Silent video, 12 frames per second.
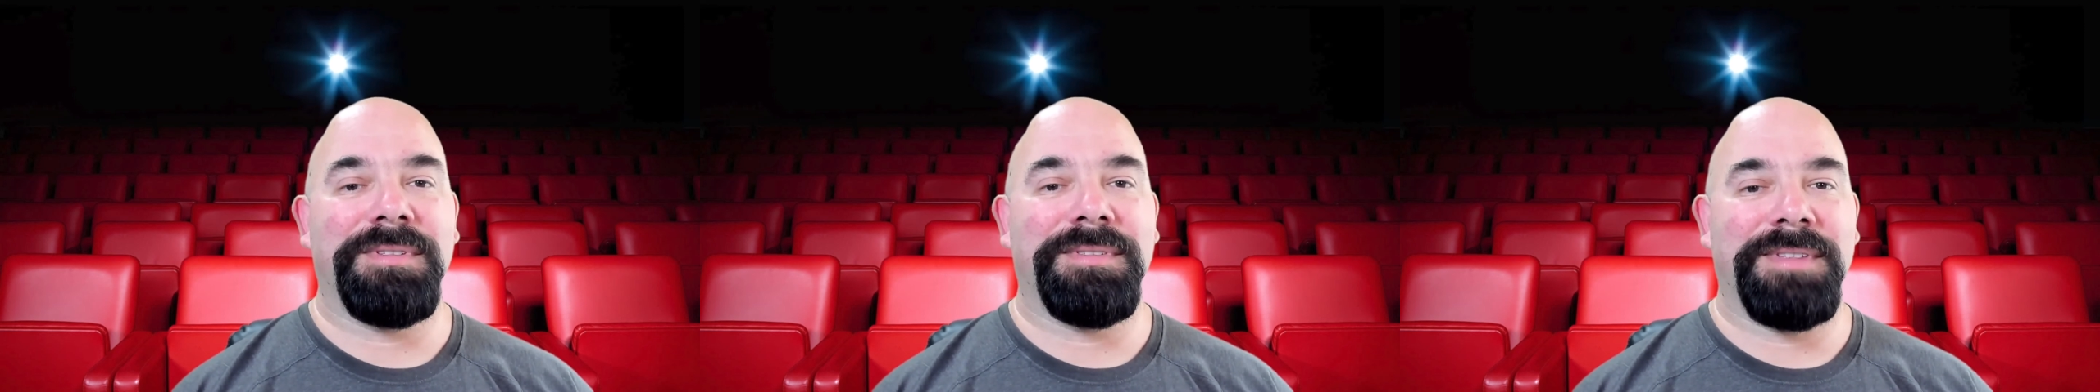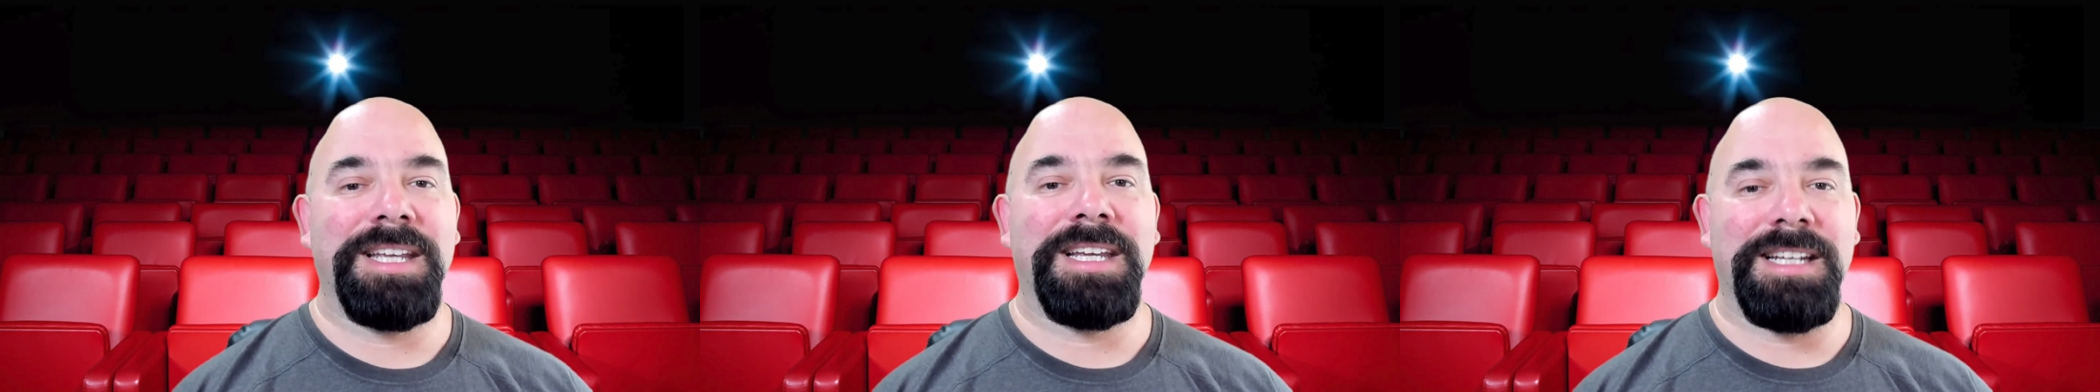
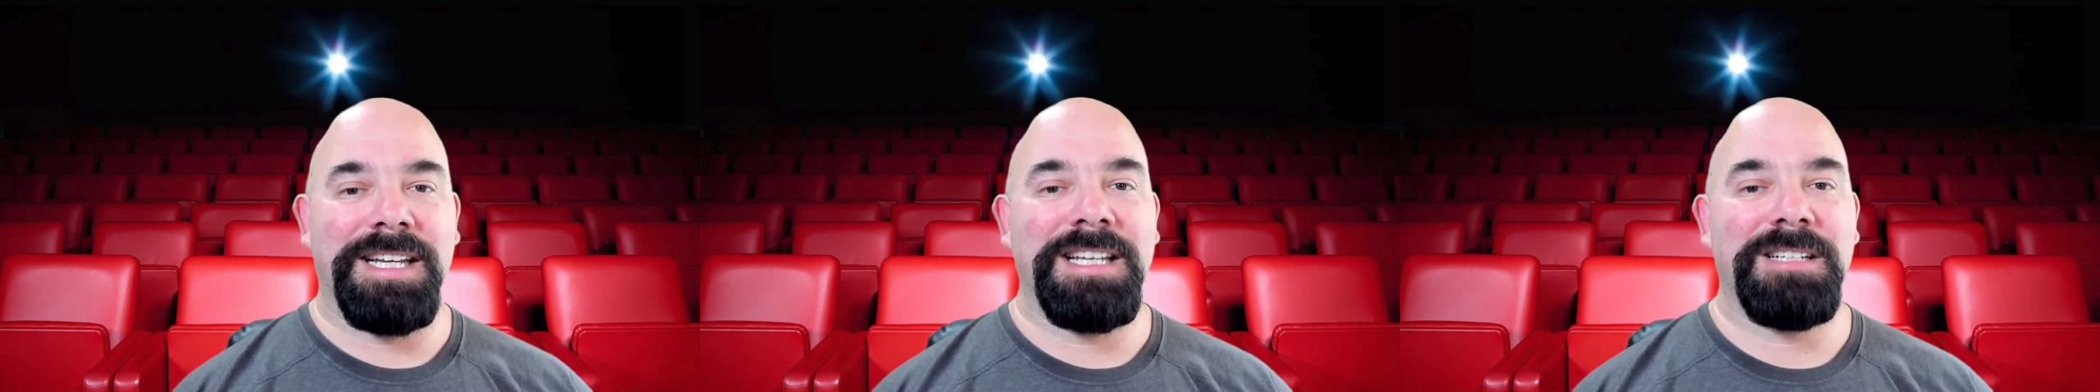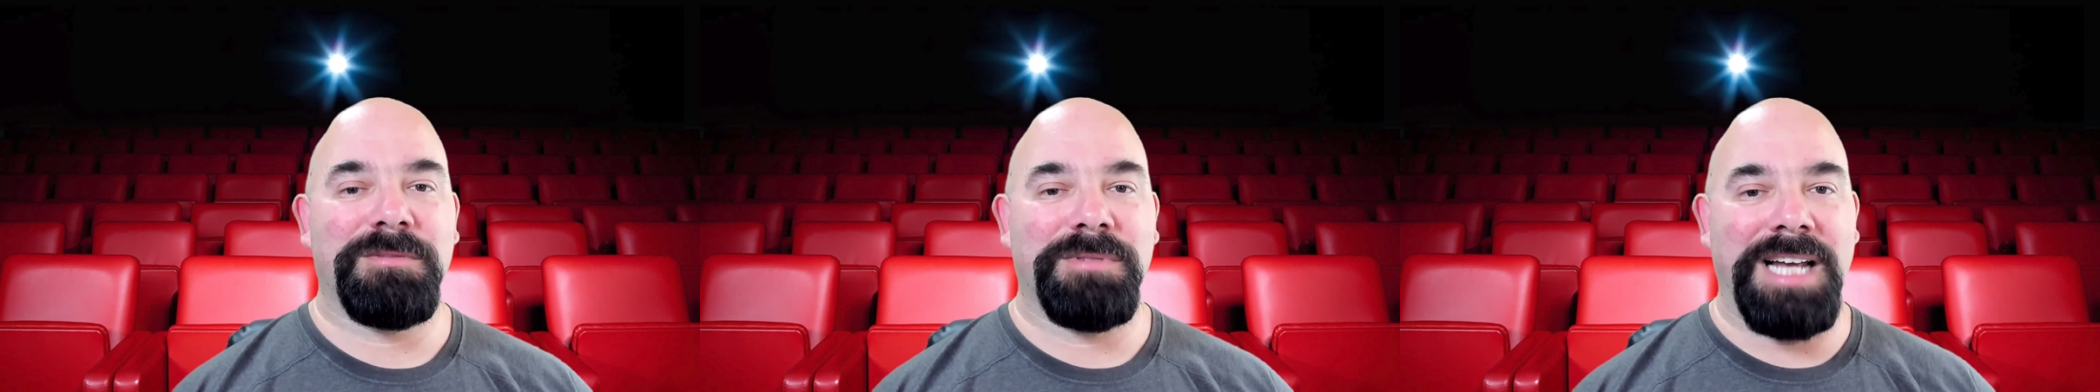think it
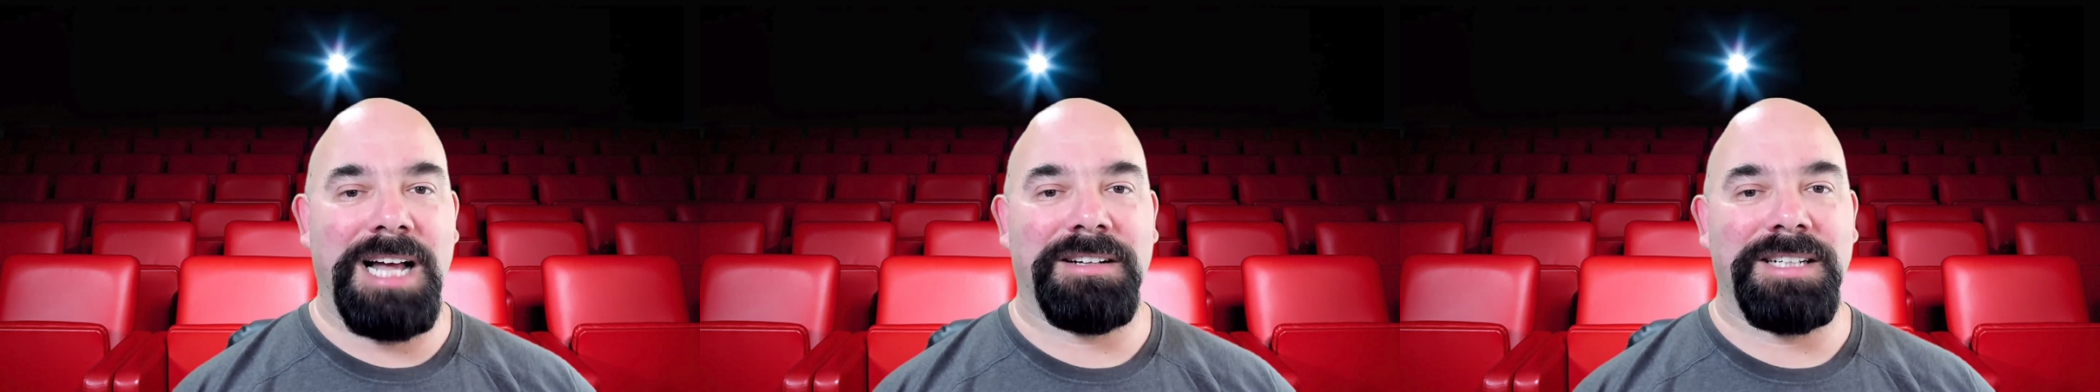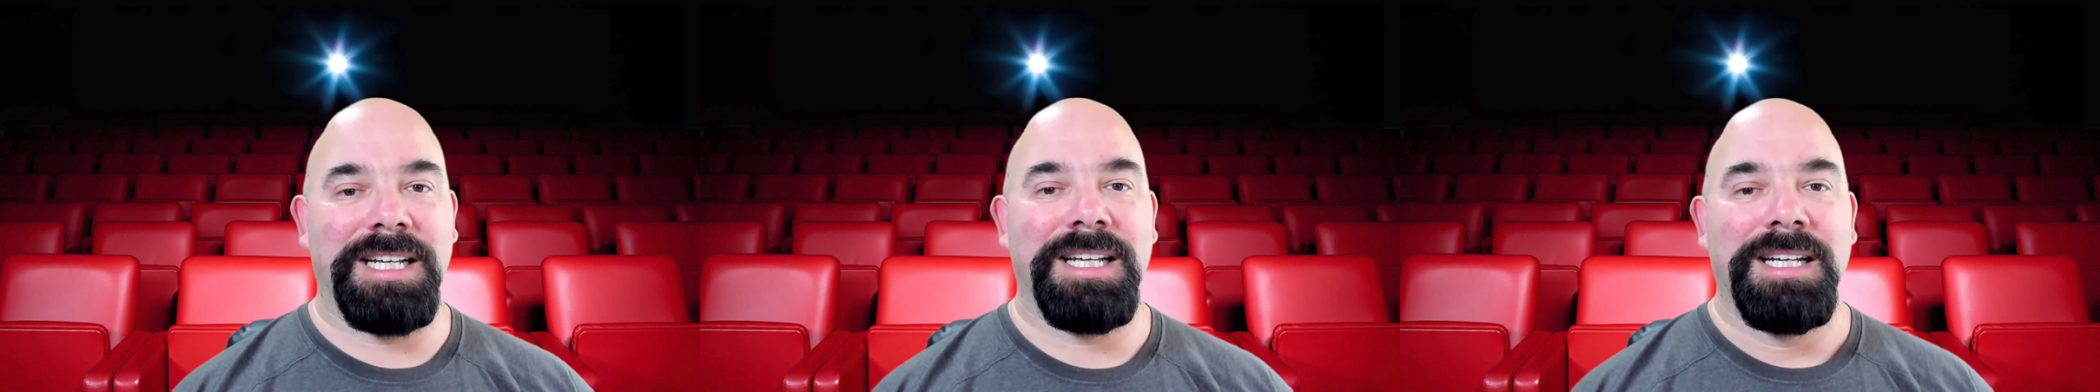is
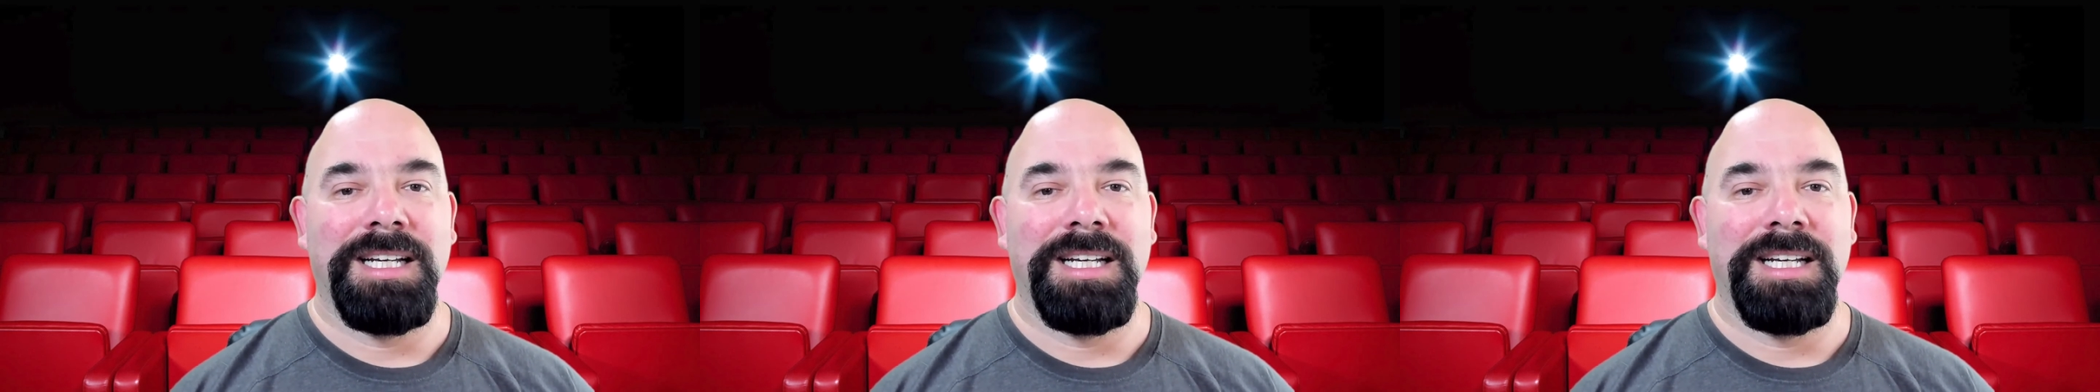reality,